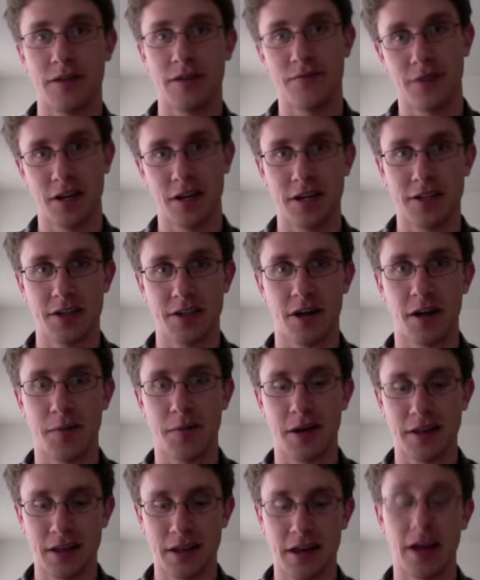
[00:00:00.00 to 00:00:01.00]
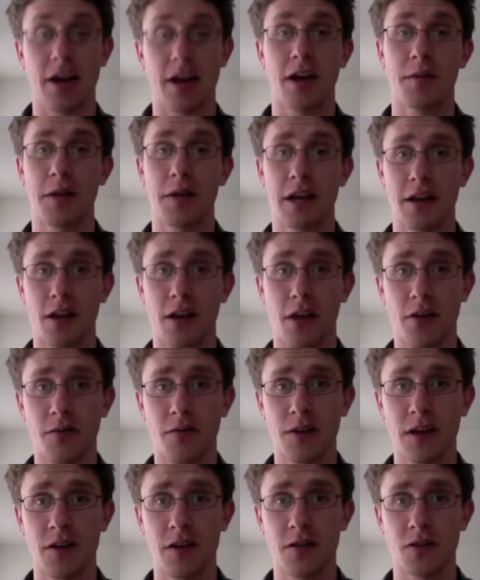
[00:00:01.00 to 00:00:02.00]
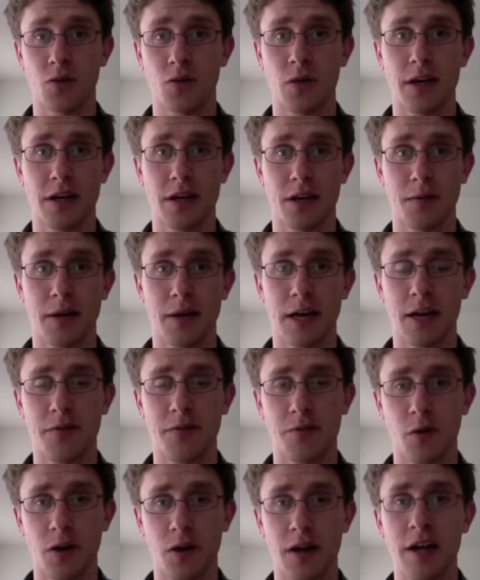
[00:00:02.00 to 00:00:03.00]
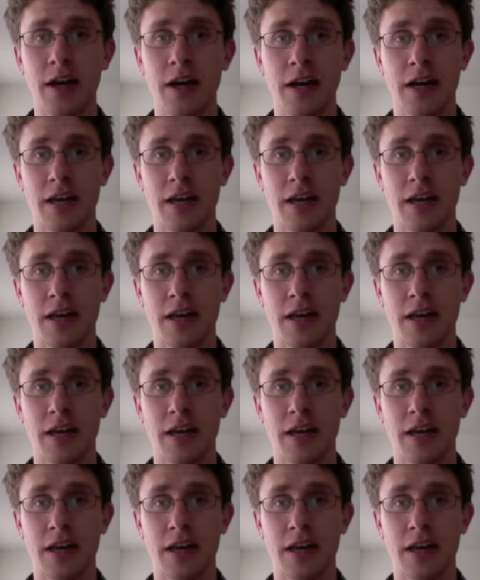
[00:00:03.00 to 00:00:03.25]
I'm very sorry about that. I'm going to make another video this weekend to make up for it.